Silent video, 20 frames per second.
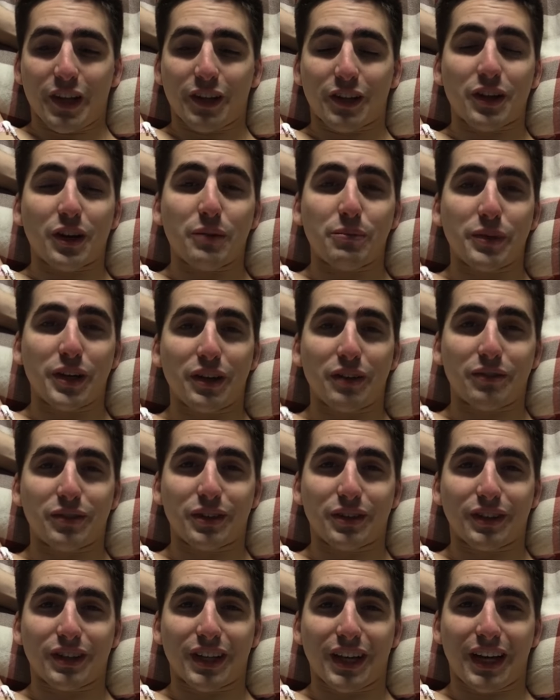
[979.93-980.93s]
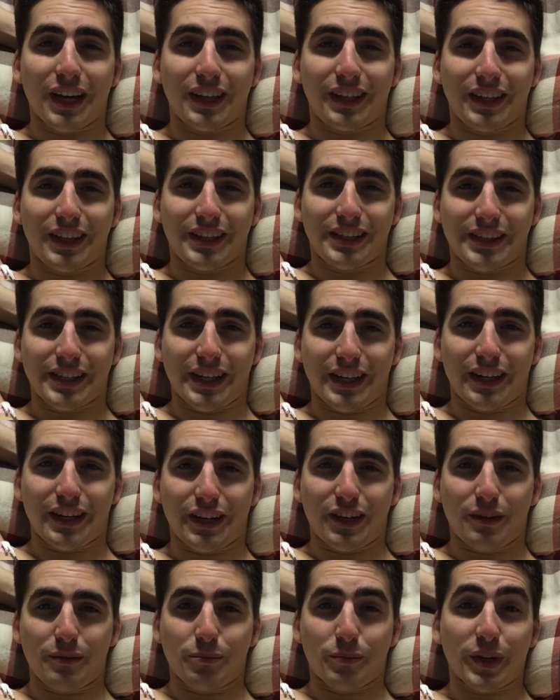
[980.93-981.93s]
called me over and they said,
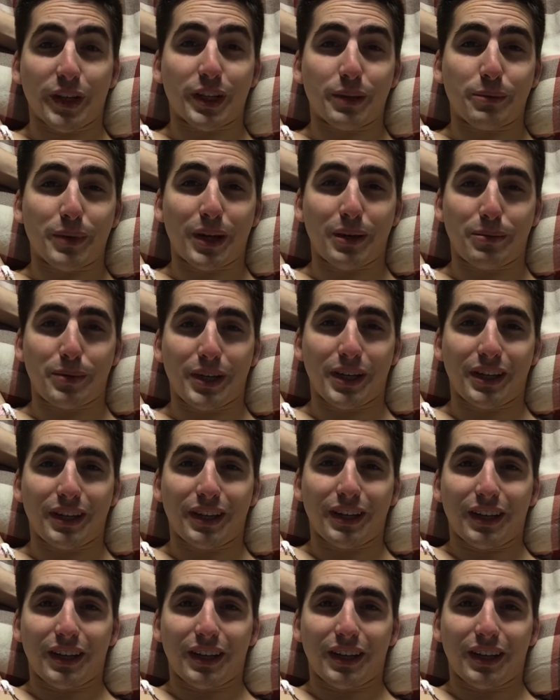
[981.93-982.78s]
"Bring the baby."